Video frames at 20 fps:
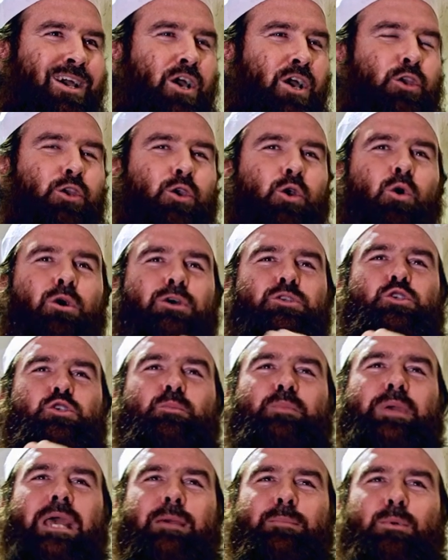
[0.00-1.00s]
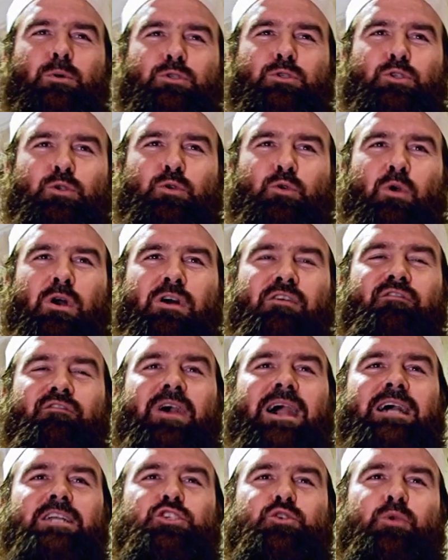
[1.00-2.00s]
You're going to be able to
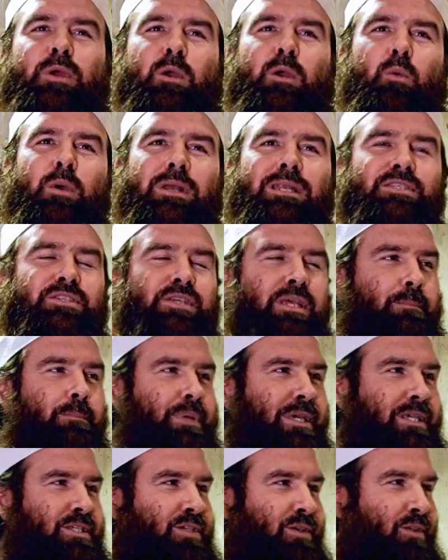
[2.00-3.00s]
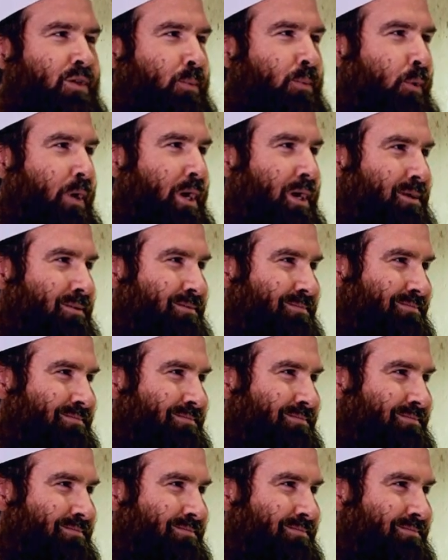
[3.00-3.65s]
find tranquility and peace in the prayer.